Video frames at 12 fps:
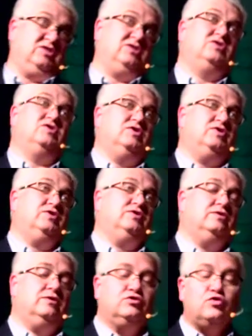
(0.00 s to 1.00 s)
instances.
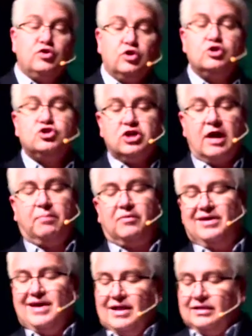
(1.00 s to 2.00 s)
So the good
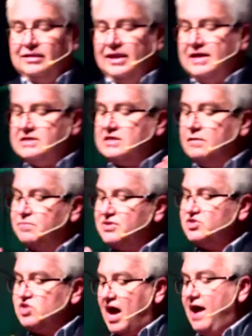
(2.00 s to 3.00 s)
shepherd leads them
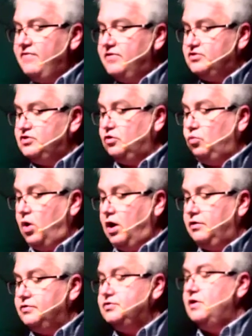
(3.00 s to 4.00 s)
beside the still
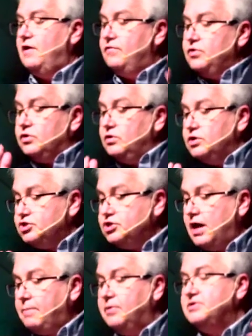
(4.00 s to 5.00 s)
waters. The good
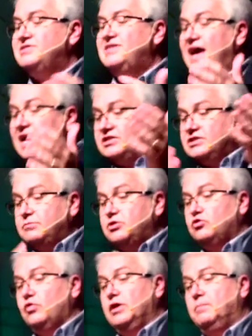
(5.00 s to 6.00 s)
shepherd takes them to
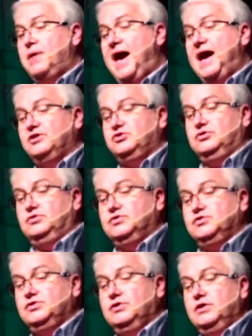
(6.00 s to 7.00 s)
the green
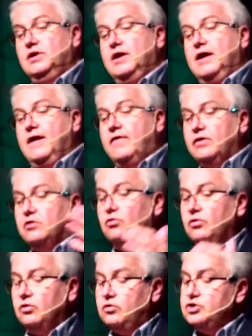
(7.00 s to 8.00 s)
pastures. And the
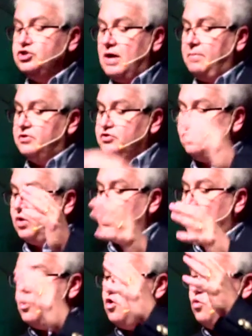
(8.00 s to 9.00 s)
good shepherd is the
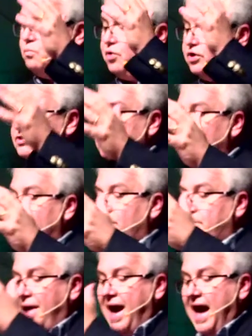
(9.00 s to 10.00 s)
one who puts them in the
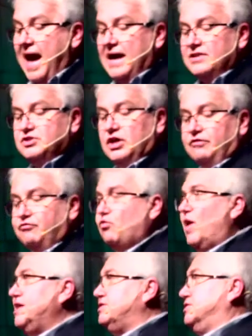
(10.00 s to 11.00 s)
paths of
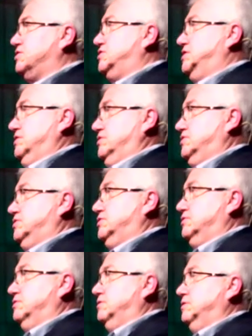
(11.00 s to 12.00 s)
righteousness.